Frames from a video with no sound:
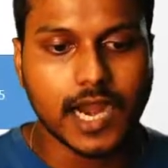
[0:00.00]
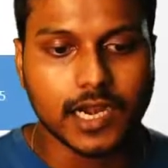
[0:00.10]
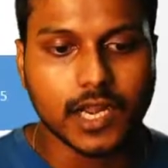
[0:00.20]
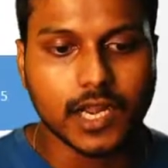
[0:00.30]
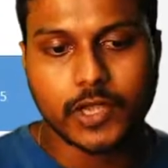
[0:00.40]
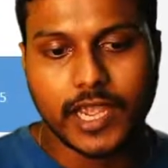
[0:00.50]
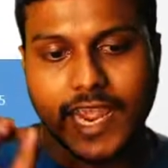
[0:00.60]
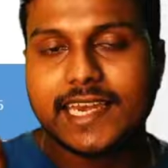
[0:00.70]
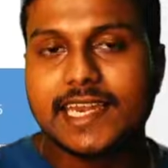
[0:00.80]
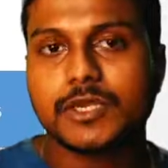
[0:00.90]
So
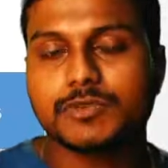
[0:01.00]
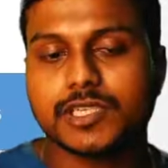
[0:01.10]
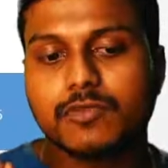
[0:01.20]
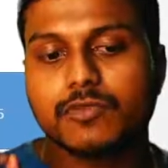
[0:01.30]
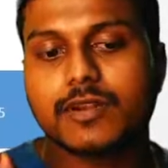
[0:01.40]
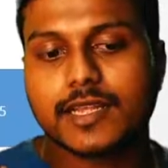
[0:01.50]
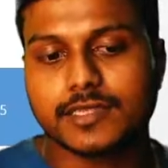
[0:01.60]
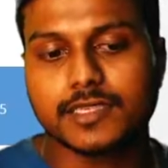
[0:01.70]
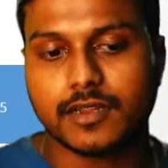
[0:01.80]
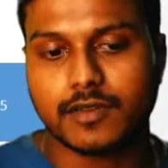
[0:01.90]
any user who will
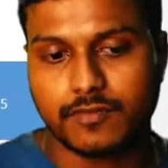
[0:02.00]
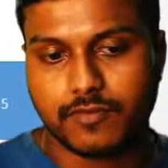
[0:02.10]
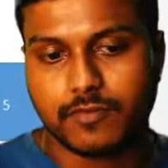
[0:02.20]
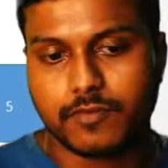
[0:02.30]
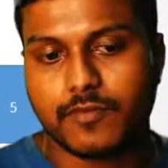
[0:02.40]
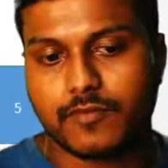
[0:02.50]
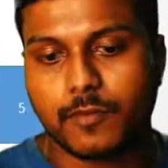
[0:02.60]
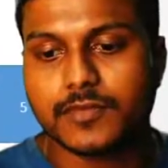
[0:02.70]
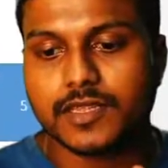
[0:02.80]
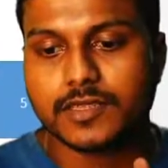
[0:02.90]
register from
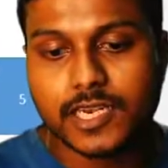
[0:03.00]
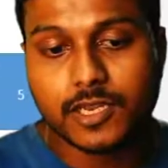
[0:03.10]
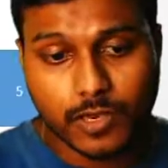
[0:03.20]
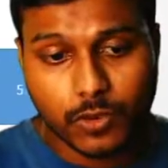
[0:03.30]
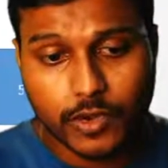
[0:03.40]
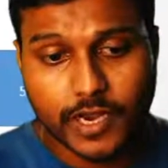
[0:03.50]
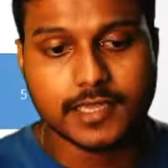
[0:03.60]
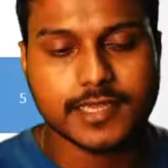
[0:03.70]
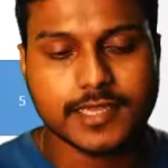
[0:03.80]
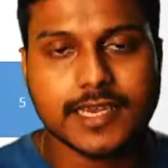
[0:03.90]
this any of the location,
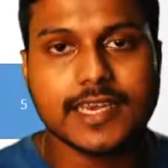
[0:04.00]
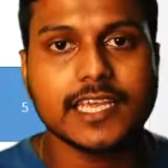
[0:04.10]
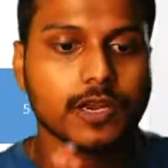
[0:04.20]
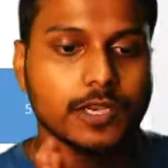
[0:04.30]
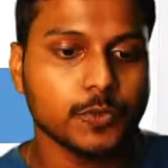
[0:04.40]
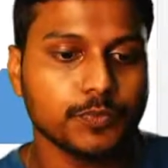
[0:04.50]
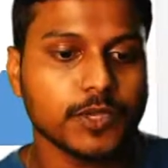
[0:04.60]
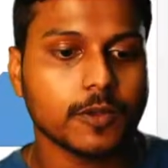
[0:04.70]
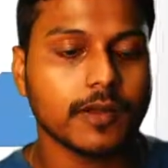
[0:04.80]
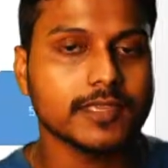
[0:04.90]
Delhi or UP or
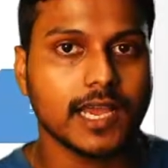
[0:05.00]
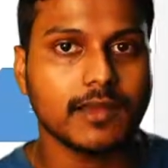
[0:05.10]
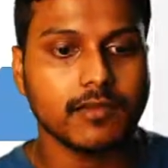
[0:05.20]
Punjab,